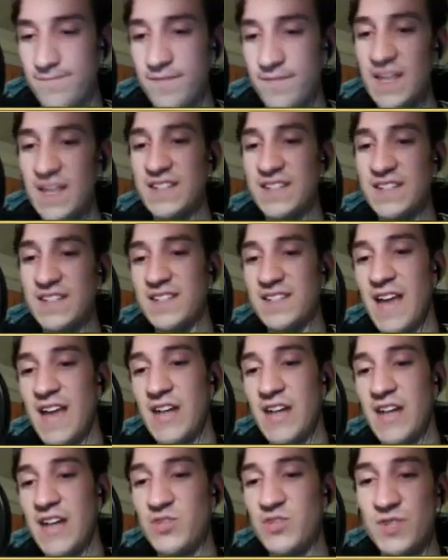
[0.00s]
Yes, that's
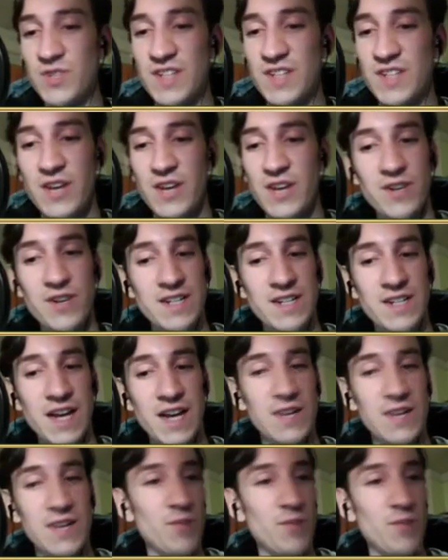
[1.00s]
actual Sundering
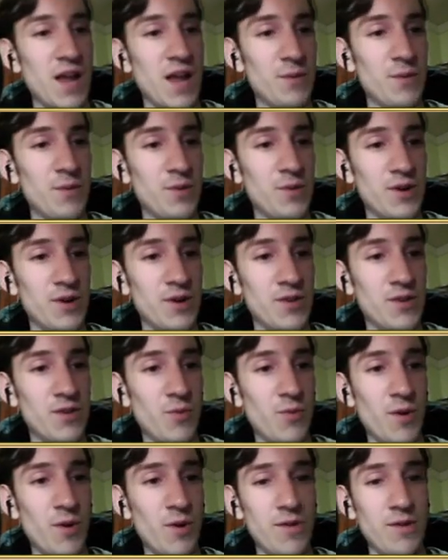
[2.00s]
Titan and Platinum Empyrean on
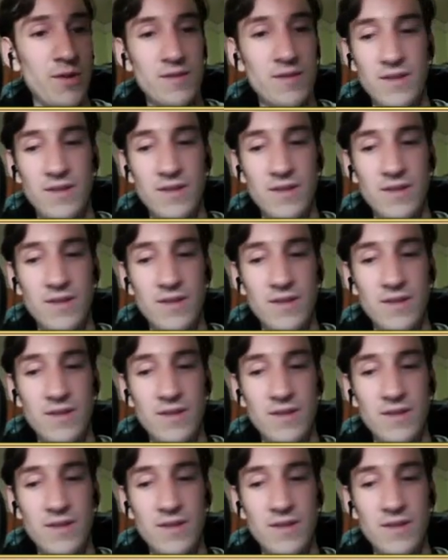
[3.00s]
the board.